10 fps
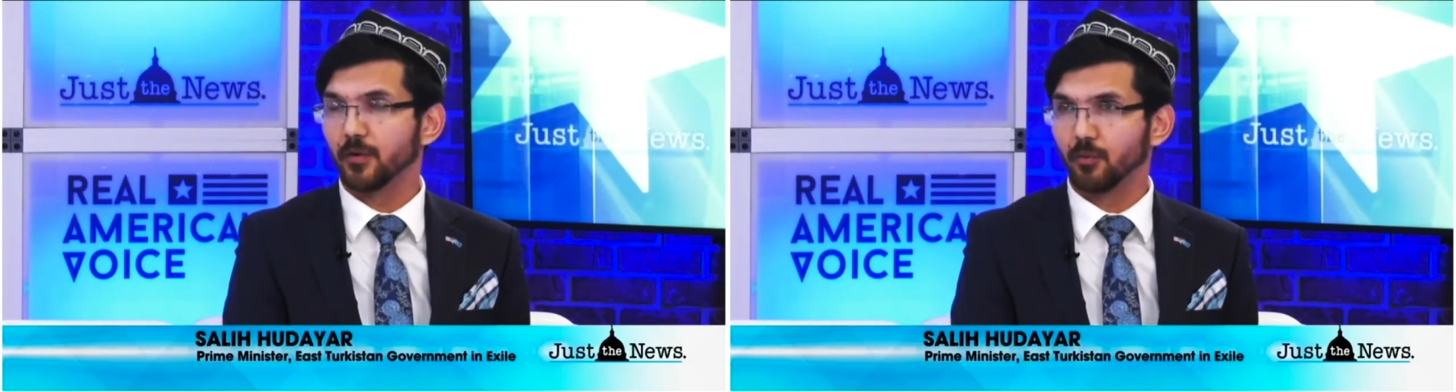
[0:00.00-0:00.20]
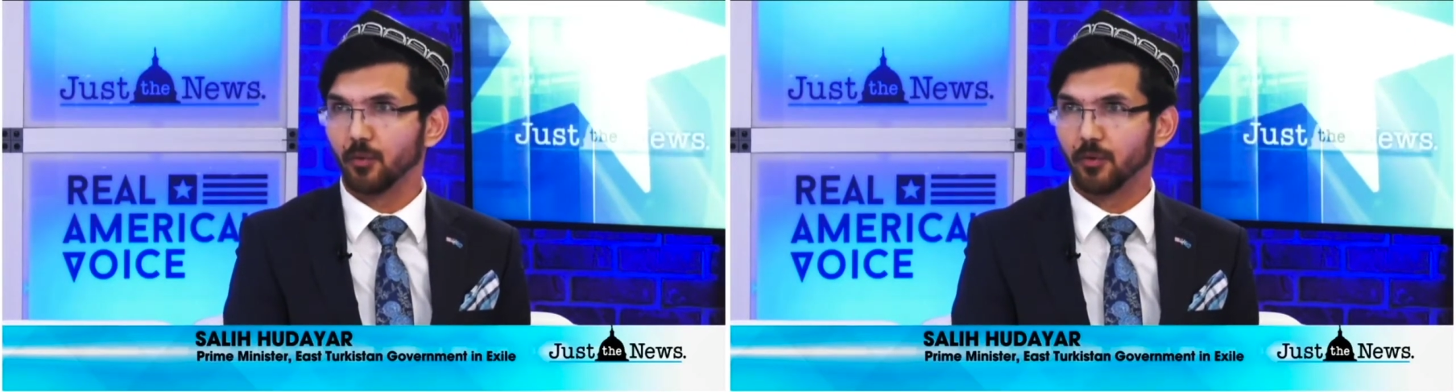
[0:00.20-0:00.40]

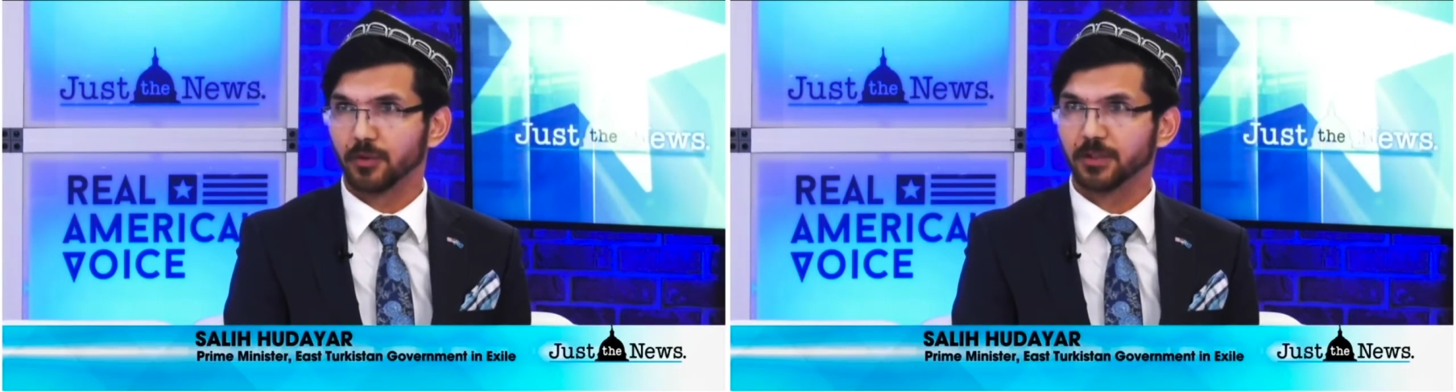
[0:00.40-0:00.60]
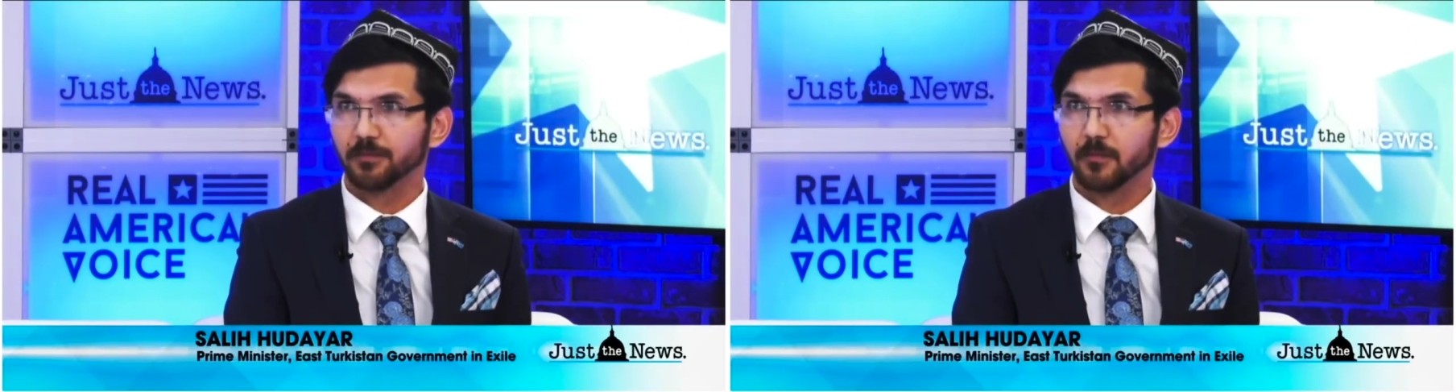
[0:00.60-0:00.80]

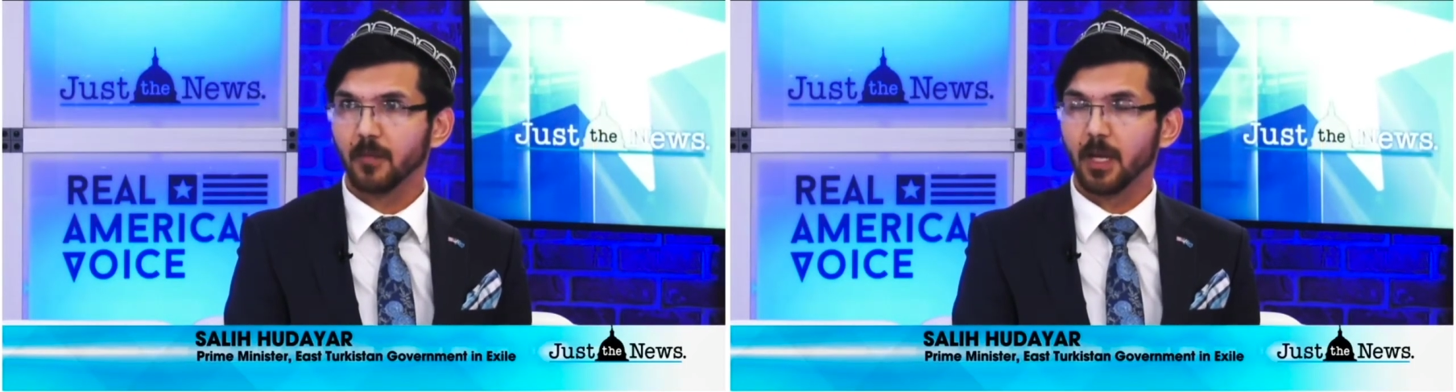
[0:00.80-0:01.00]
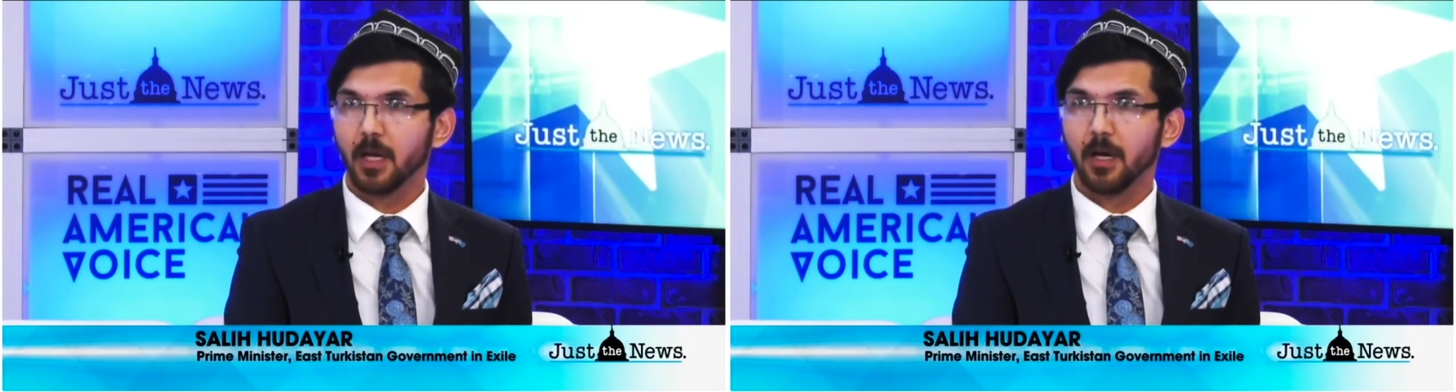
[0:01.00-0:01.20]
Uyghurs.
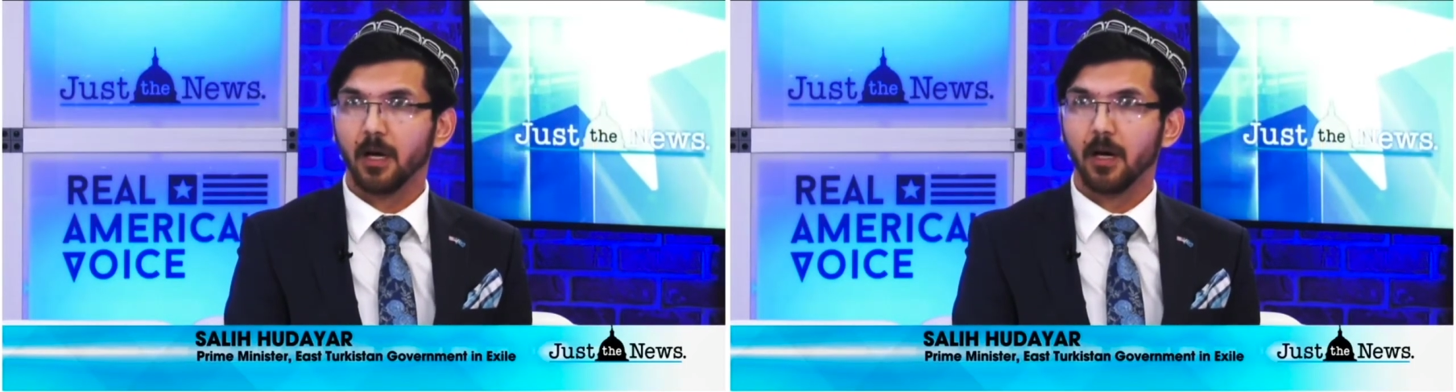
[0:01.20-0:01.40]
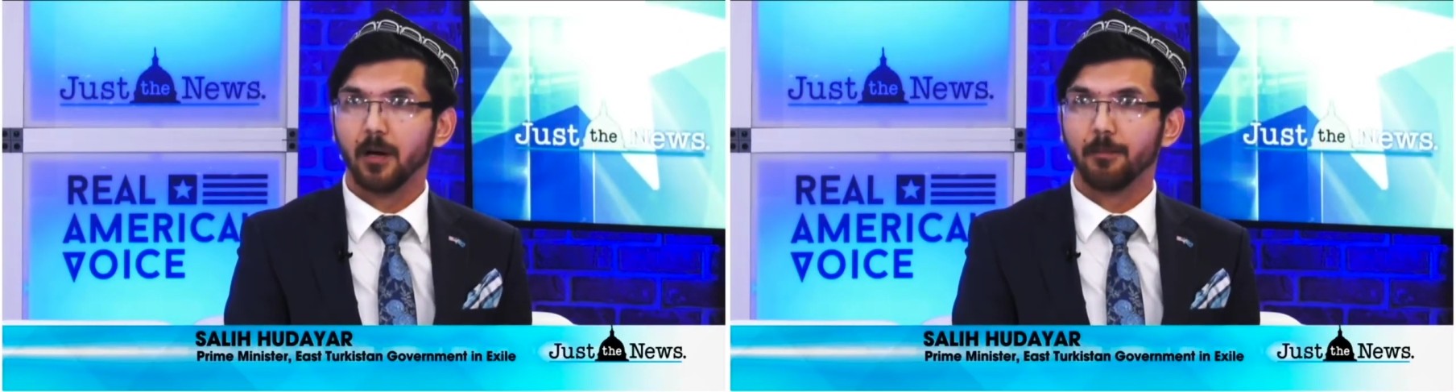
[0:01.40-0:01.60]

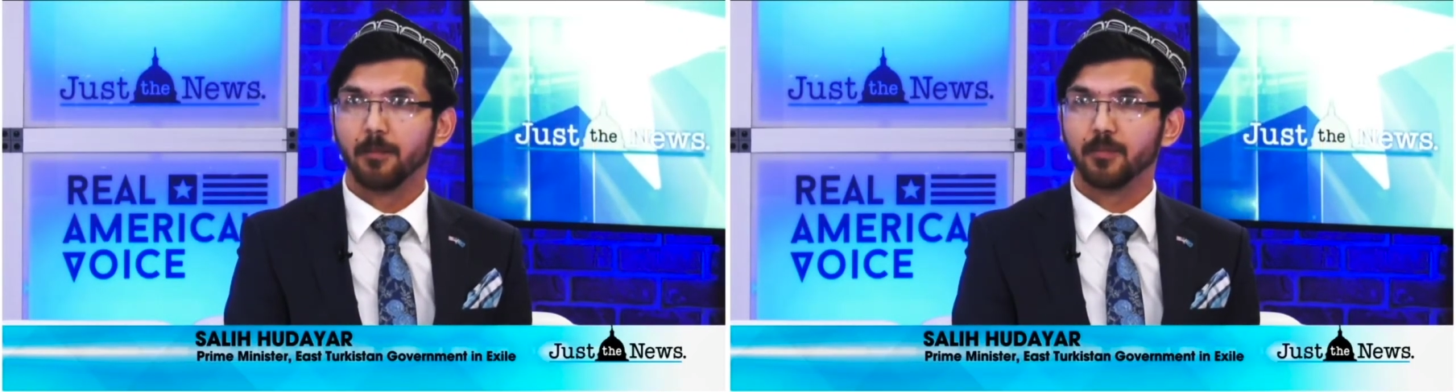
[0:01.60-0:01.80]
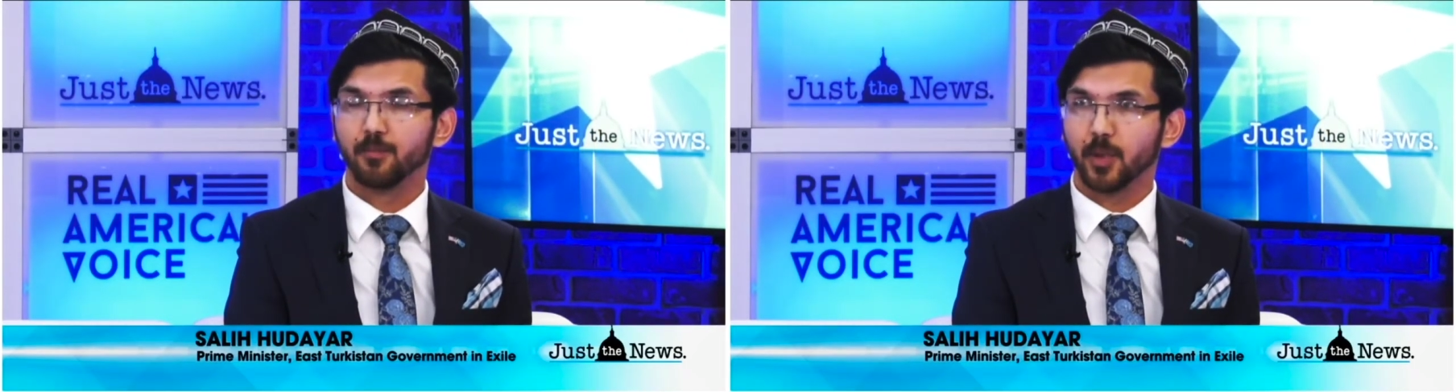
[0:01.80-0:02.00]

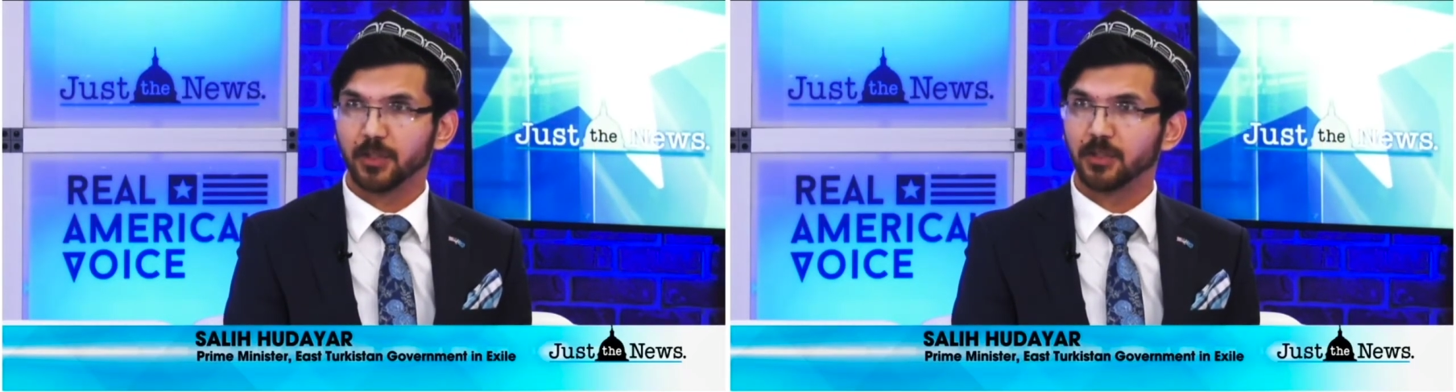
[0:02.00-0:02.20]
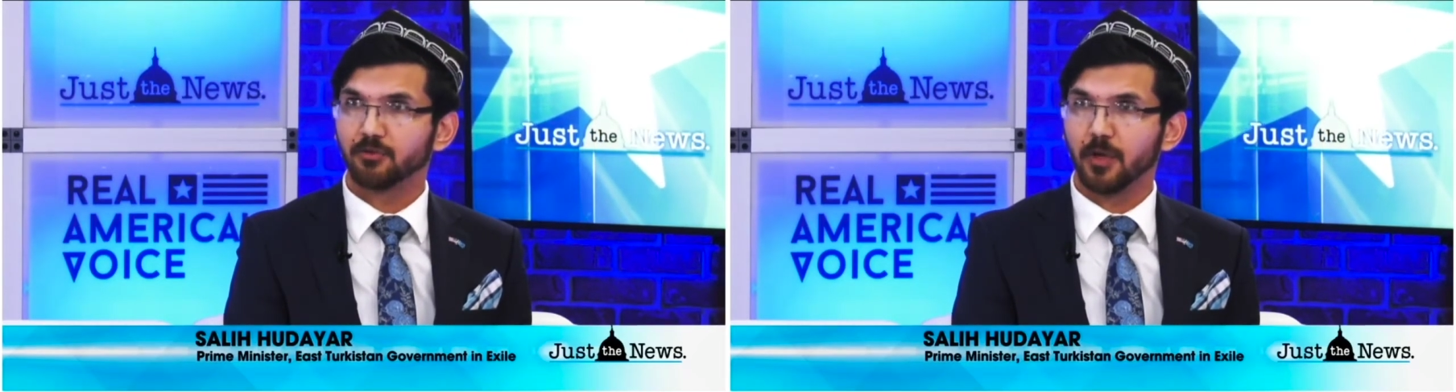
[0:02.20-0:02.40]

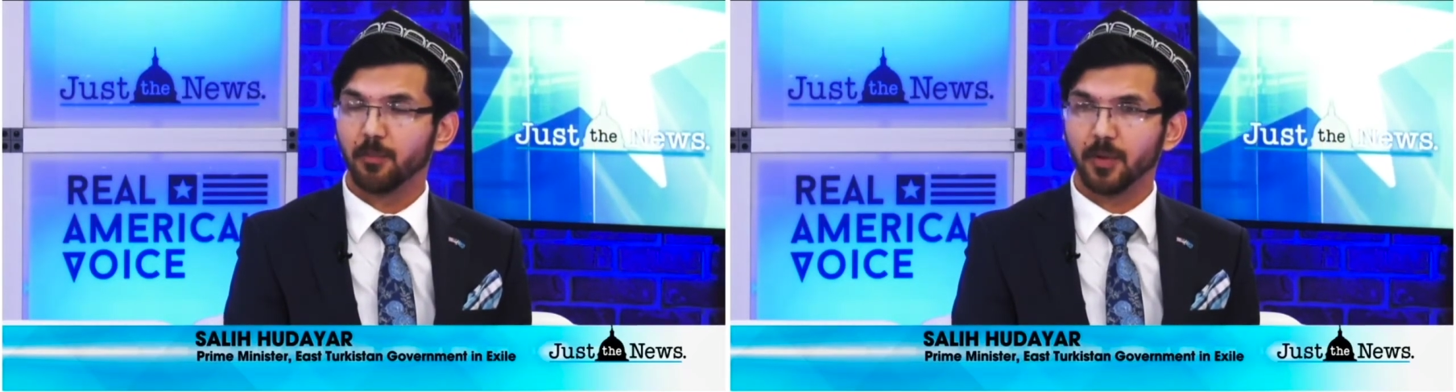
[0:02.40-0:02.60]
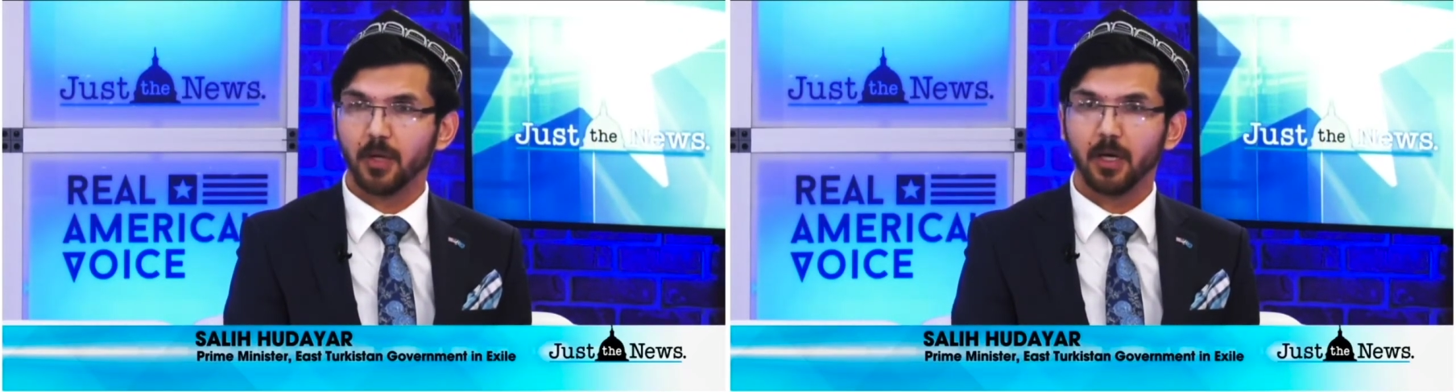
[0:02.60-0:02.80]
President Trump
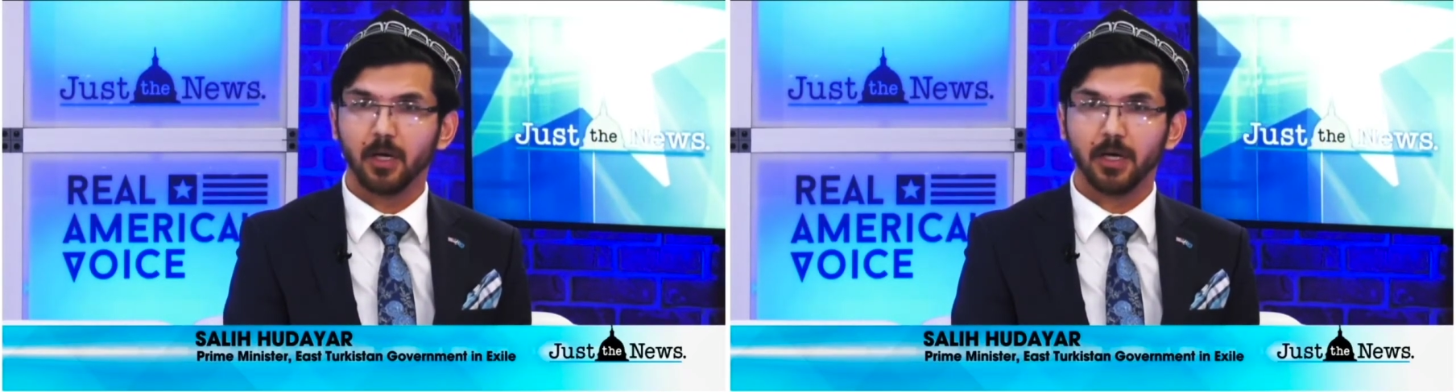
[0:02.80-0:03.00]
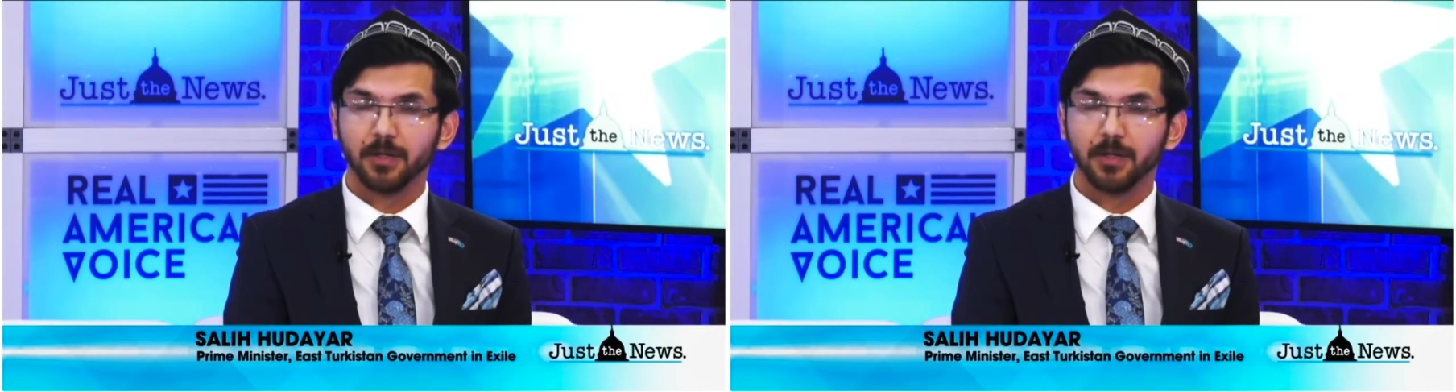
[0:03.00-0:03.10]
and the